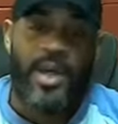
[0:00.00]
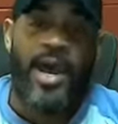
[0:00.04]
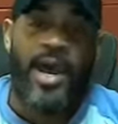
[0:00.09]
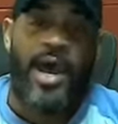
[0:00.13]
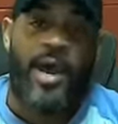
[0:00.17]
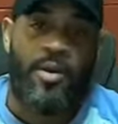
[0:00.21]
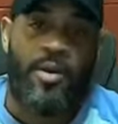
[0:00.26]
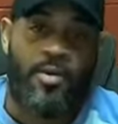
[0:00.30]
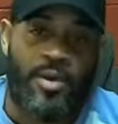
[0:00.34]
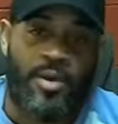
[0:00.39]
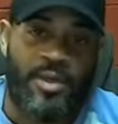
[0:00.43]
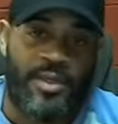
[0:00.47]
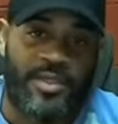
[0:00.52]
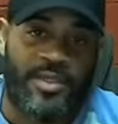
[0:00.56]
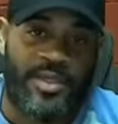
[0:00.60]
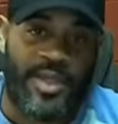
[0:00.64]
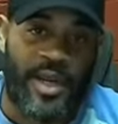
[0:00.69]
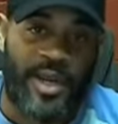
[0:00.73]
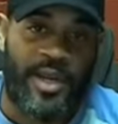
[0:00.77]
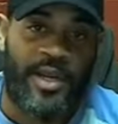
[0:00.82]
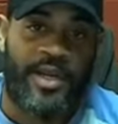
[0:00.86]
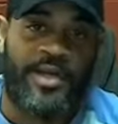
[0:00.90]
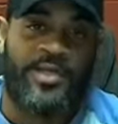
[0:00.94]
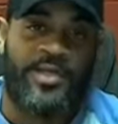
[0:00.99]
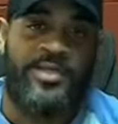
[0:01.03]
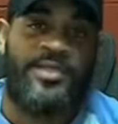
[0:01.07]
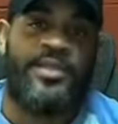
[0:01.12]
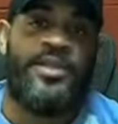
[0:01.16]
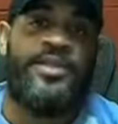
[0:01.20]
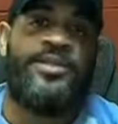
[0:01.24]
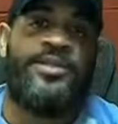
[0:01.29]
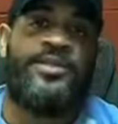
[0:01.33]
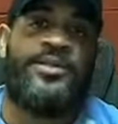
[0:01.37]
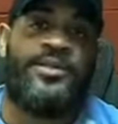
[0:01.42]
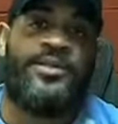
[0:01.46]
I want to say a
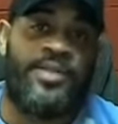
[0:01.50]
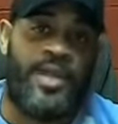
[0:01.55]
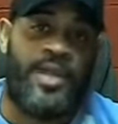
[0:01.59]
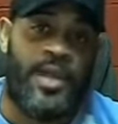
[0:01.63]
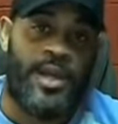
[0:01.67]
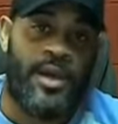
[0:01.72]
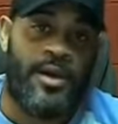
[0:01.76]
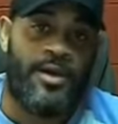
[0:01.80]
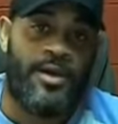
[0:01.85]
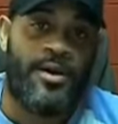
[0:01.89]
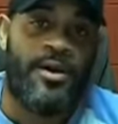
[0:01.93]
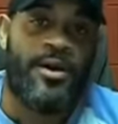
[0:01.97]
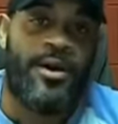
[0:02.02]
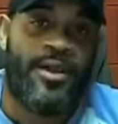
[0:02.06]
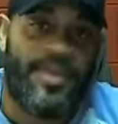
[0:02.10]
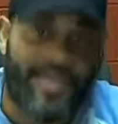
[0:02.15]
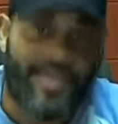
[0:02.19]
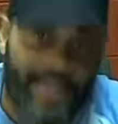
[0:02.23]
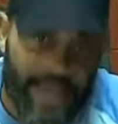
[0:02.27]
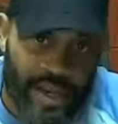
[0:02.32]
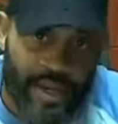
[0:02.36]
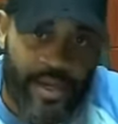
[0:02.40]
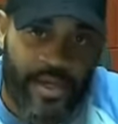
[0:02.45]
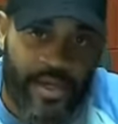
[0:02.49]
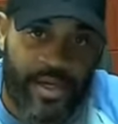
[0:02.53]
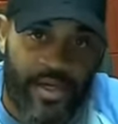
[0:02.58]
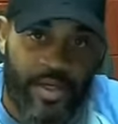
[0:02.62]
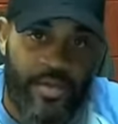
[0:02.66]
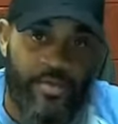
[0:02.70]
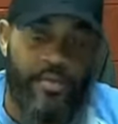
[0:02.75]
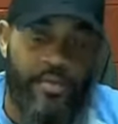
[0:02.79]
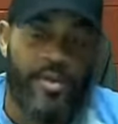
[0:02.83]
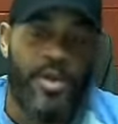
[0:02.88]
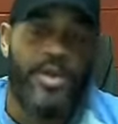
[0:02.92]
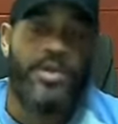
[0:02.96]
sincere thank
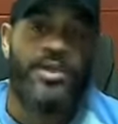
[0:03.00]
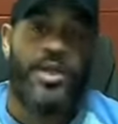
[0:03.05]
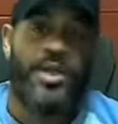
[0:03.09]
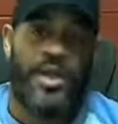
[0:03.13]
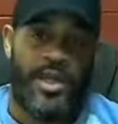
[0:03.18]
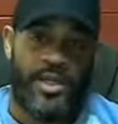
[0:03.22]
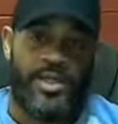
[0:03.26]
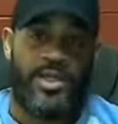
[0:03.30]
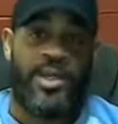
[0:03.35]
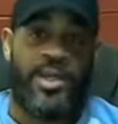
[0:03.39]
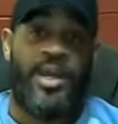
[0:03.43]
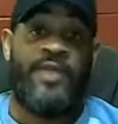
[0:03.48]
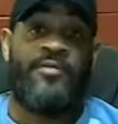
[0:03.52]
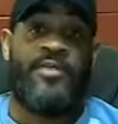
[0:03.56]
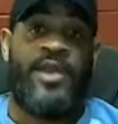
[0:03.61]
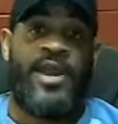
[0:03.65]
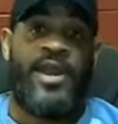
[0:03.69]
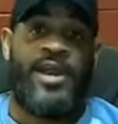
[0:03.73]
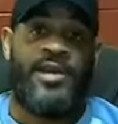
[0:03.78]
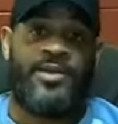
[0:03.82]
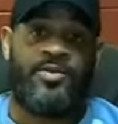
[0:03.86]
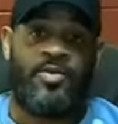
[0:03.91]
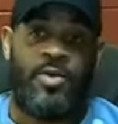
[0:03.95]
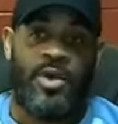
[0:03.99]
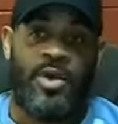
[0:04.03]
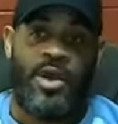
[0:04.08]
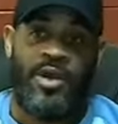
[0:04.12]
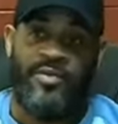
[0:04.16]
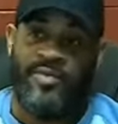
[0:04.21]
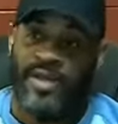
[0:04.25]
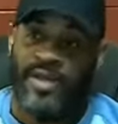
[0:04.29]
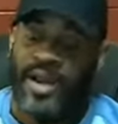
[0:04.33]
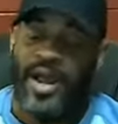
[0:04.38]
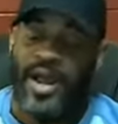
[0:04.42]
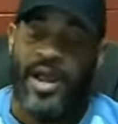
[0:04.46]
you to each and every last one
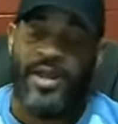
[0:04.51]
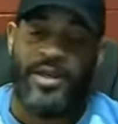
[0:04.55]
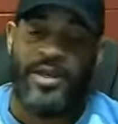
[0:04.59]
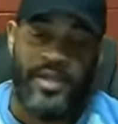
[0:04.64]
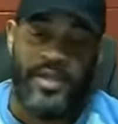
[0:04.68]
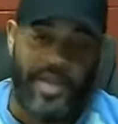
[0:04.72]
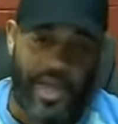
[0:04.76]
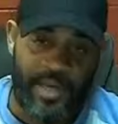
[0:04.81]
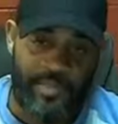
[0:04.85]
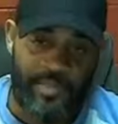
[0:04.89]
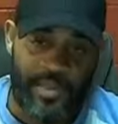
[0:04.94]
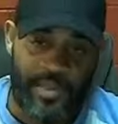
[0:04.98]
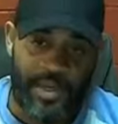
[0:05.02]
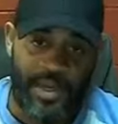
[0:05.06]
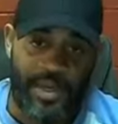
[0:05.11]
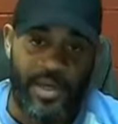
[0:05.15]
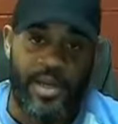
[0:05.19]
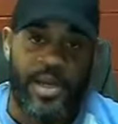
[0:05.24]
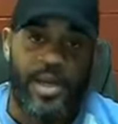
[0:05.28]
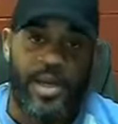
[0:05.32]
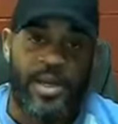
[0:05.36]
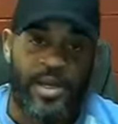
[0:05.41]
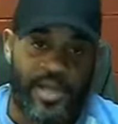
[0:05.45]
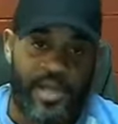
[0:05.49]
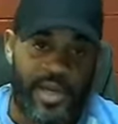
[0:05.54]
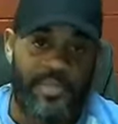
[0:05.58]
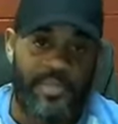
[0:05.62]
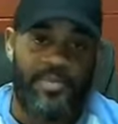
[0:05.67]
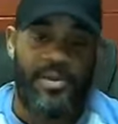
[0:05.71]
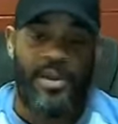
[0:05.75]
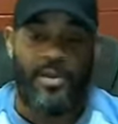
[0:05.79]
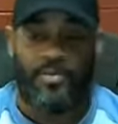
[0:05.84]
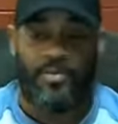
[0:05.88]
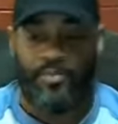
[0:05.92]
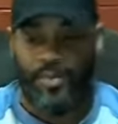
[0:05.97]
of you, and I deeply,
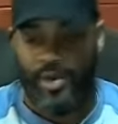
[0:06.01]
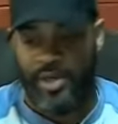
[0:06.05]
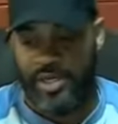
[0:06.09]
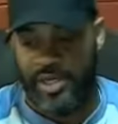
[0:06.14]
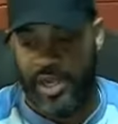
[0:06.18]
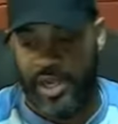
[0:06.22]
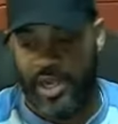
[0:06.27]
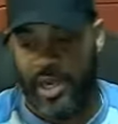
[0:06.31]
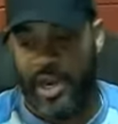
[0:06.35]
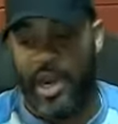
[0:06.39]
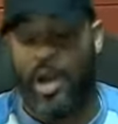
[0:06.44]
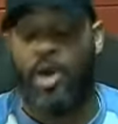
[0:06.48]
deeply appreciate it.